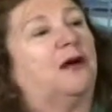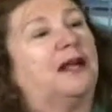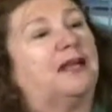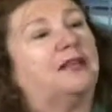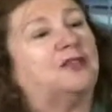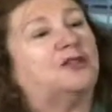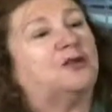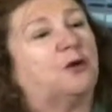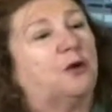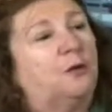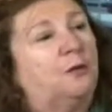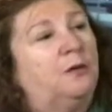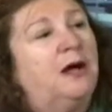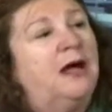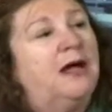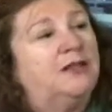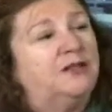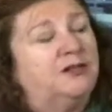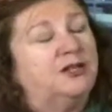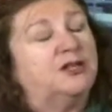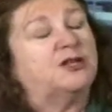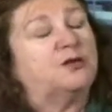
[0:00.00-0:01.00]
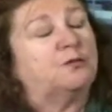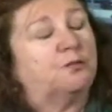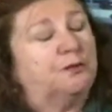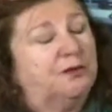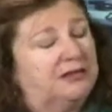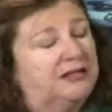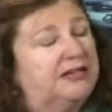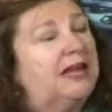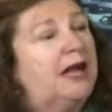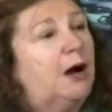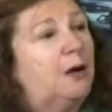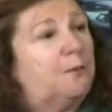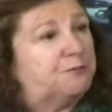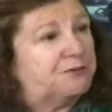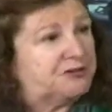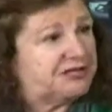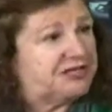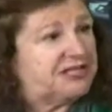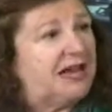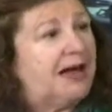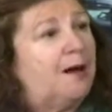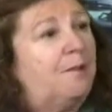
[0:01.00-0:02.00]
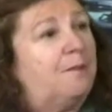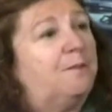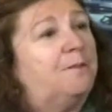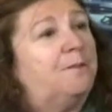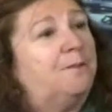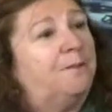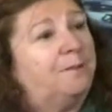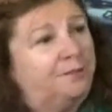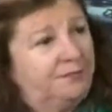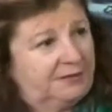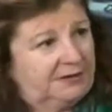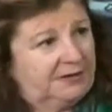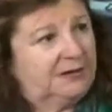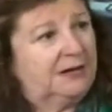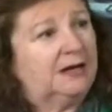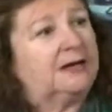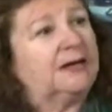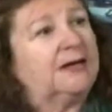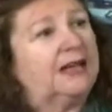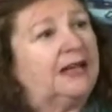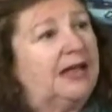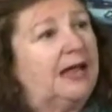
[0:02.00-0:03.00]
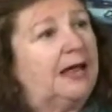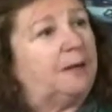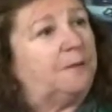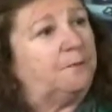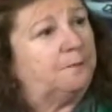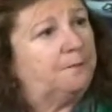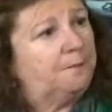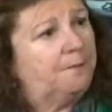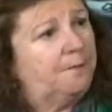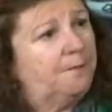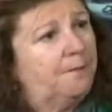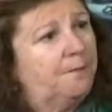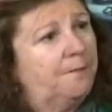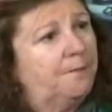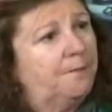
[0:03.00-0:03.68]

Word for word: and so this really helps them and get ahead. And consider